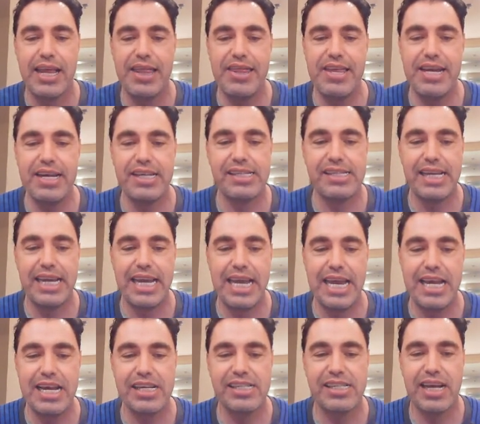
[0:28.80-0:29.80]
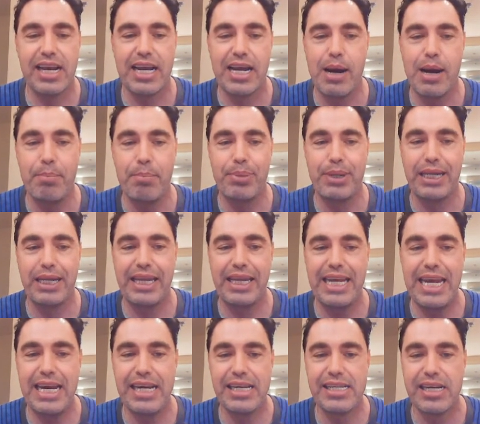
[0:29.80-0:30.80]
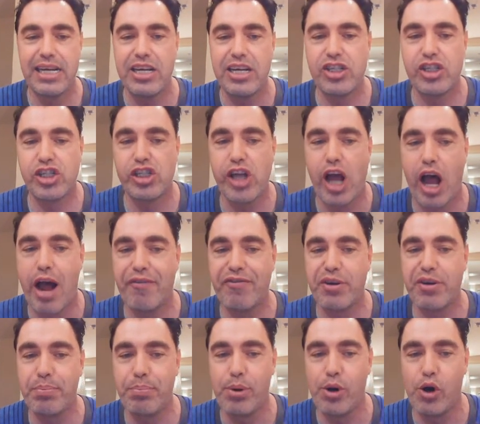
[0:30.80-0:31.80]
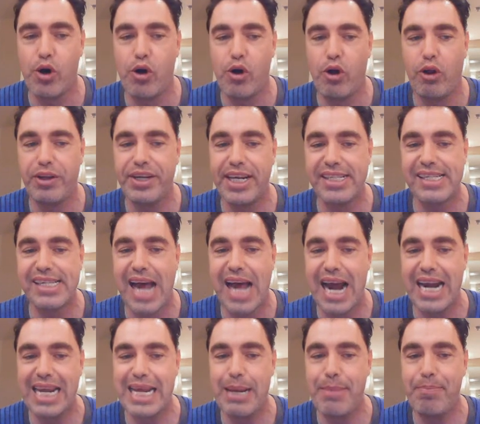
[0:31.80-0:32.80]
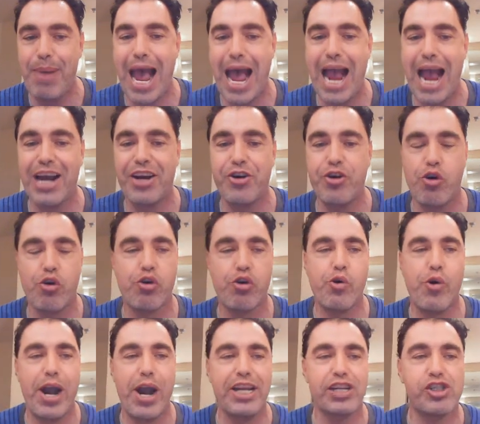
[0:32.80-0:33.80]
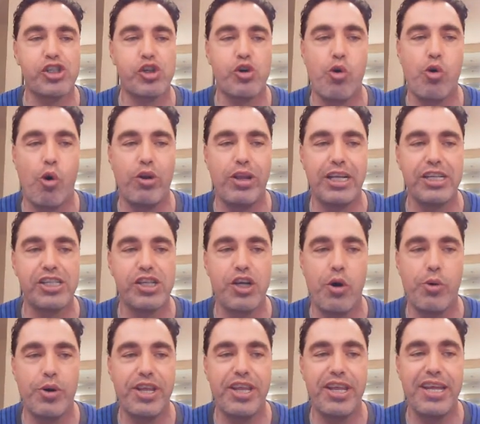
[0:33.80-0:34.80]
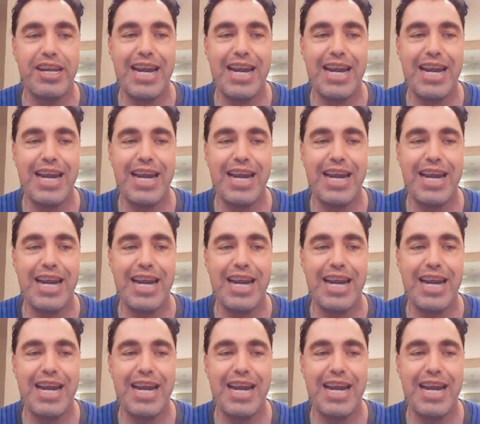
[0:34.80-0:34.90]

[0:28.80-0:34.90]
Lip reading: This is a complete soft pull. Does not impact your credit score. Let's go to the